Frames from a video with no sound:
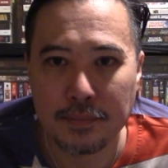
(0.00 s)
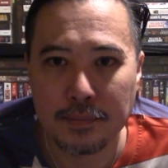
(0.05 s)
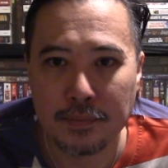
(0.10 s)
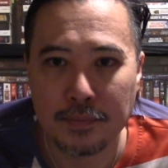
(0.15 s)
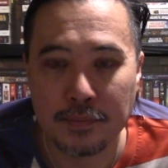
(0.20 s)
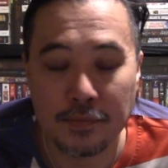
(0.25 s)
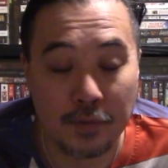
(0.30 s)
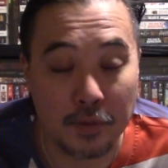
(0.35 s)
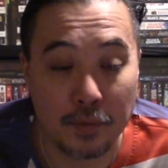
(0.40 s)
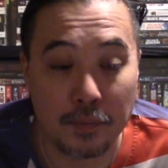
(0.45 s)

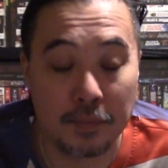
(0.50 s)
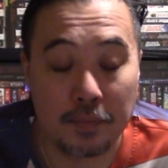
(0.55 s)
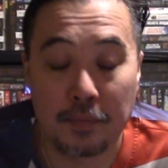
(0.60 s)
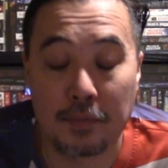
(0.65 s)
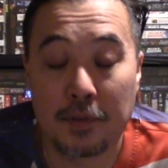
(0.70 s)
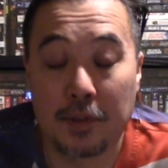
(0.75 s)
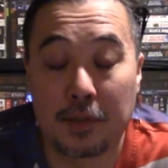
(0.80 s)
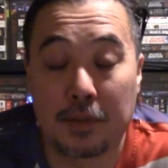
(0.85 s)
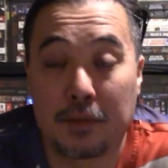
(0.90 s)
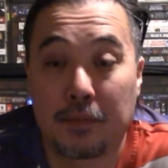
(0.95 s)
for
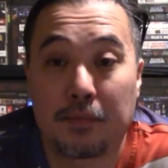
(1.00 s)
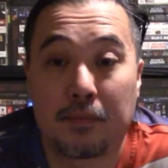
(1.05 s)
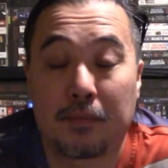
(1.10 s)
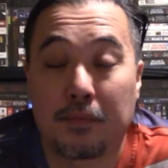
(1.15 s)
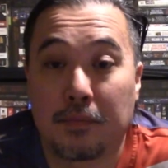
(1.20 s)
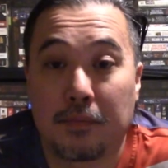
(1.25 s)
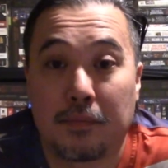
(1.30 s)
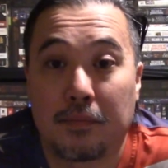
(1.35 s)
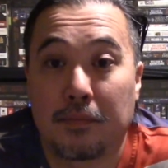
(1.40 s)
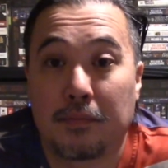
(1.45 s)
just
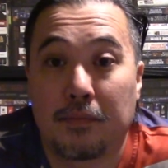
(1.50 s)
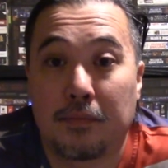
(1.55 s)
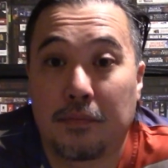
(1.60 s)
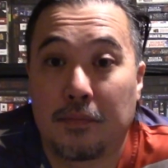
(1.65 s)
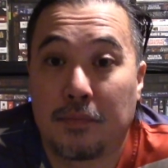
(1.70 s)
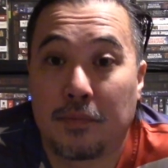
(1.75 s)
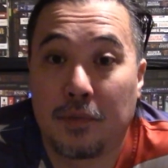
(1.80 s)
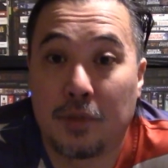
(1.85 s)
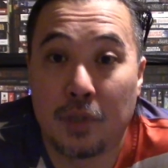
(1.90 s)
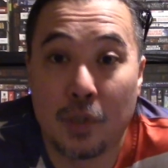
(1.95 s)

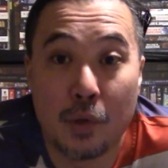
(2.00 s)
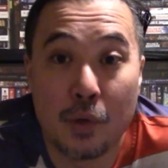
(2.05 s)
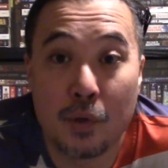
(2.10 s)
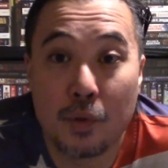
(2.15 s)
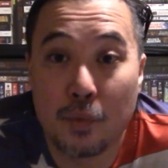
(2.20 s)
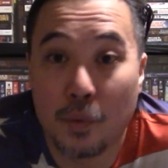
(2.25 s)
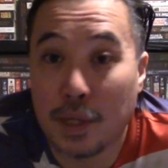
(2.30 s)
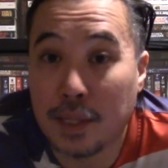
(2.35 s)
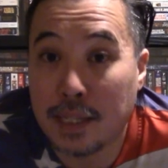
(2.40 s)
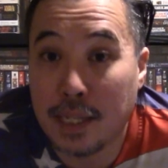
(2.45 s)

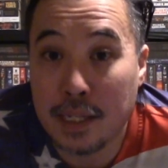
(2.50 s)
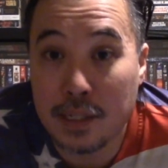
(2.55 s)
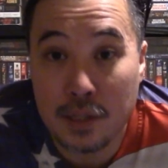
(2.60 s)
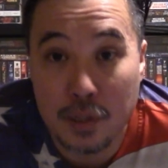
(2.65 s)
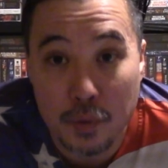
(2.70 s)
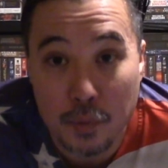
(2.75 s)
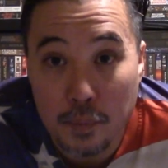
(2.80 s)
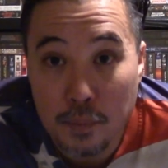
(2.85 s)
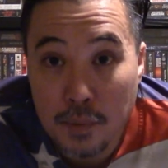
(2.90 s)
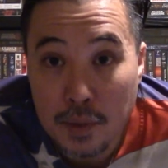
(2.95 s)
doing what they
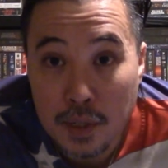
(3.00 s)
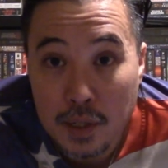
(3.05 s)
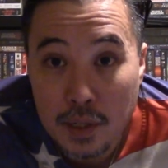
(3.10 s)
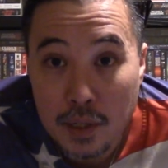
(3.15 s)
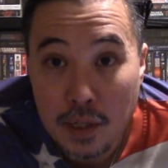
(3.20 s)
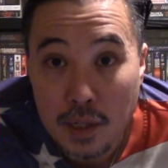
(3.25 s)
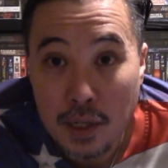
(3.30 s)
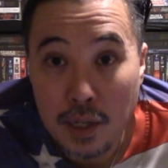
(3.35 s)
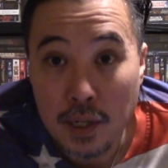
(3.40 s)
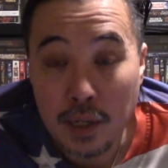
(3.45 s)
do.
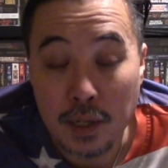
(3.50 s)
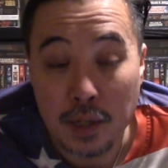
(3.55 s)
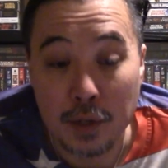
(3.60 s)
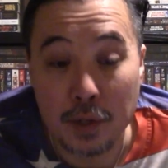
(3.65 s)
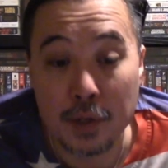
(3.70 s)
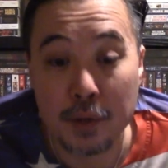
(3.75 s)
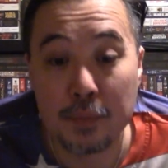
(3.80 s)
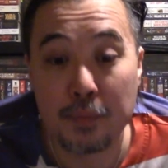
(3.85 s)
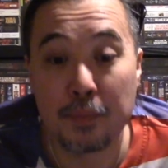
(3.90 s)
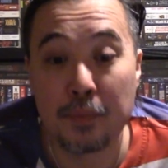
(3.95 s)
You know,
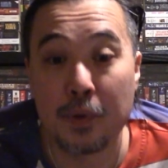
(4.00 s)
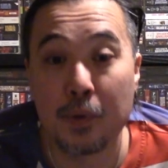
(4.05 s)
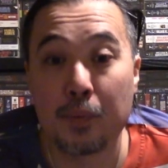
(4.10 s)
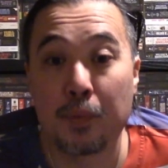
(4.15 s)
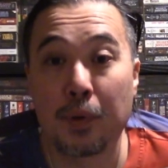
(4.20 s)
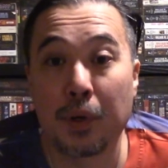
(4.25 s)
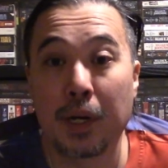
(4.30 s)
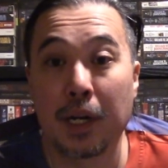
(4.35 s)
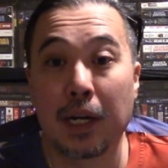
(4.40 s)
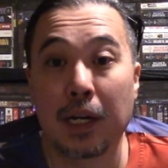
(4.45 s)
you
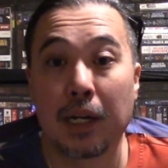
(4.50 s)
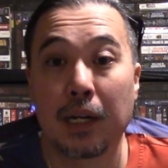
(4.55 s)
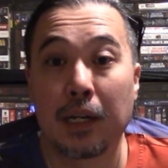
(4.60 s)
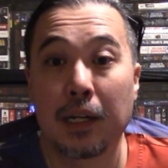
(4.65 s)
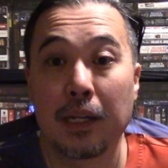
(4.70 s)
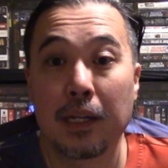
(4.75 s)
put a